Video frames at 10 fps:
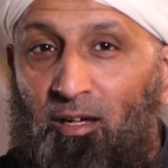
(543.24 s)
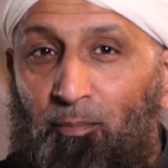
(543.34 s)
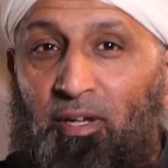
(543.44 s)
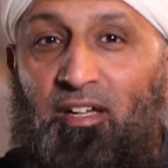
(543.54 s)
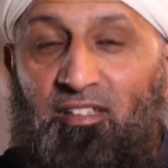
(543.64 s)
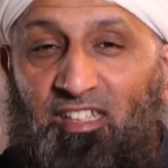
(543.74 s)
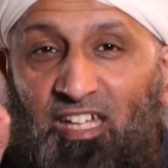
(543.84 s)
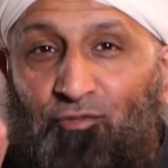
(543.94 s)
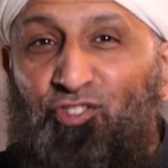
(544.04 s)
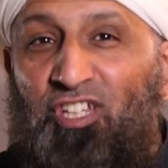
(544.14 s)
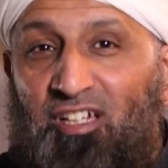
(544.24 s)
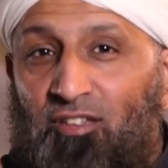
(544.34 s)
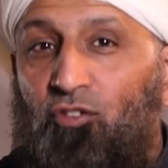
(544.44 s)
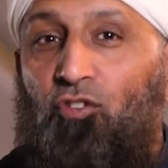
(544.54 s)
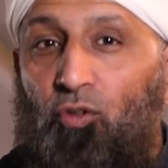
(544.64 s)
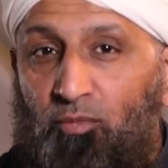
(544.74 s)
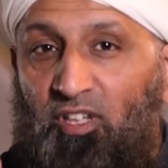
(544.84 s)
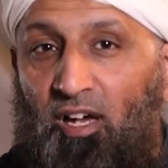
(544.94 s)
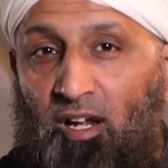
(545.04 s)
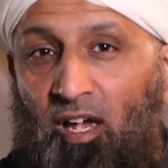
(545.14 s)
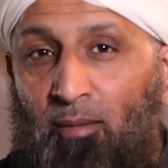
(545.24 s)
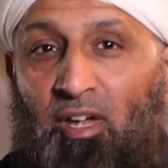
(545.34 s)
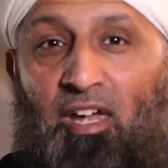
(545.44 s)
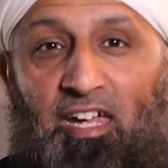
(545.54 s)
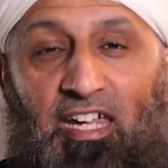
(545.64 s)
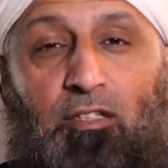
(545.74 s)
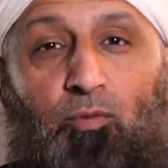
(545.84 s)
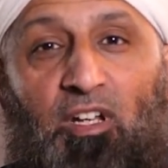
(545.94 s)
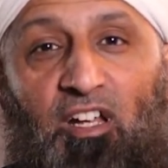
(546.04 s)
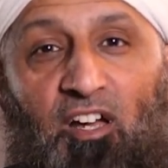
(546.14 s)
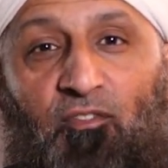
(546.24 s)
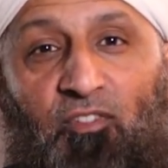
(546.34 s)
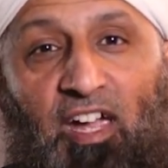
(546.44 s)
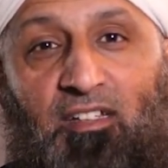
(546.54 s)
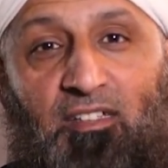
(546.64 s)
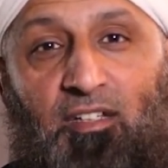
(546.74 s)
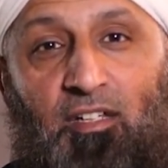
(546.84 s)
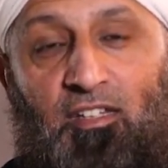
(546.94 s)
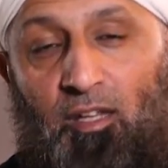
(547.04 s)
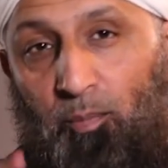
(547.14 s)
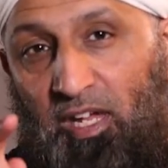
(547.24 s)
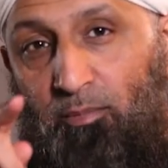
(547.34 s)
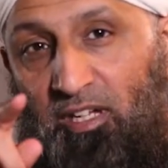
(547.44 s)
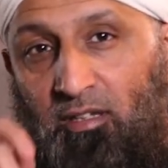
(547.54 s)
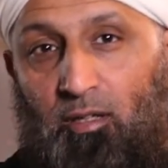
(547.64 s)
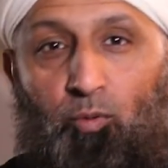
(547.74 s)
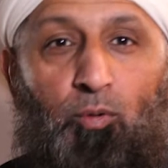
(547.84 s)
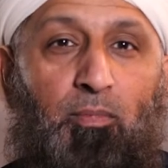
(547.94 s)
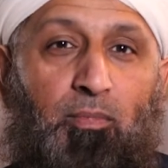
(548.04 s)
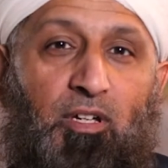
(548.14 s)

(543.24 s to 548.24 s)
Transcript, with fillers: because if she consumes haram, it will affect the baby in the womb.